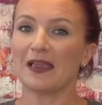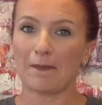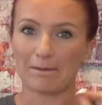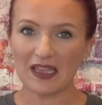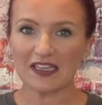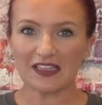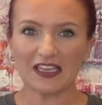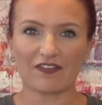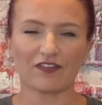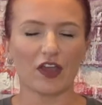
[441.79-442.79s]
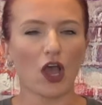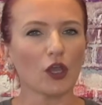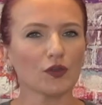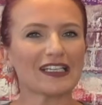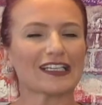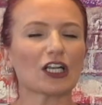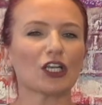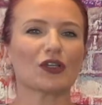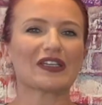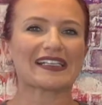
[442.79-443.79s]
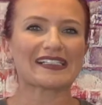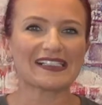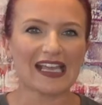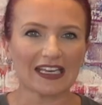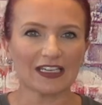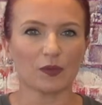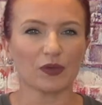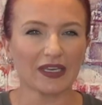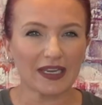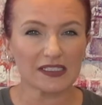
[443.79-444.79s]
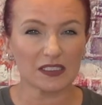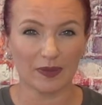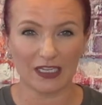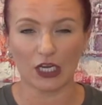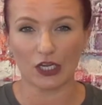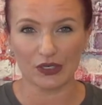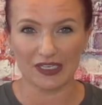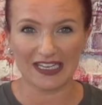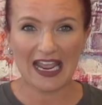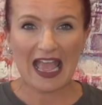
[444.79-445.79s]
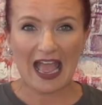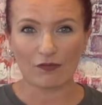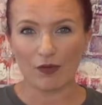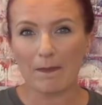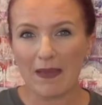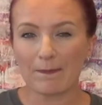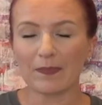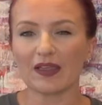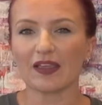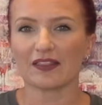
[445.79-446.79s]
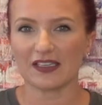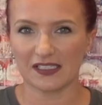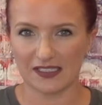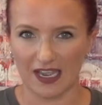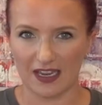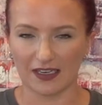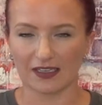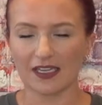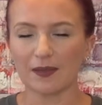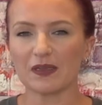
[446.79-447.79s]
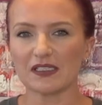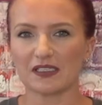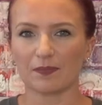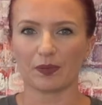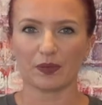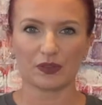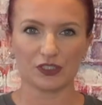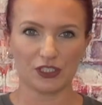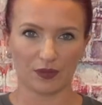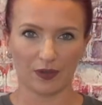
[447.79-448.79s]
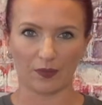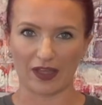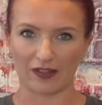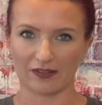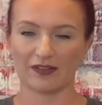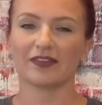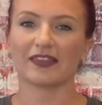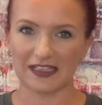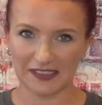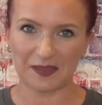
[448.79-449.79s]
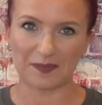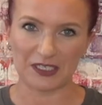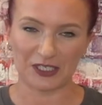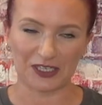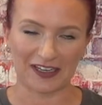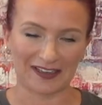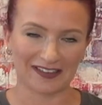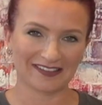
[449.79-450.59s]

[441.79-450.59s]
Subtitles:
Make the effort, only include exactly what needs to be included, and remember this saying, keep it simple, do it well. That's the mission here.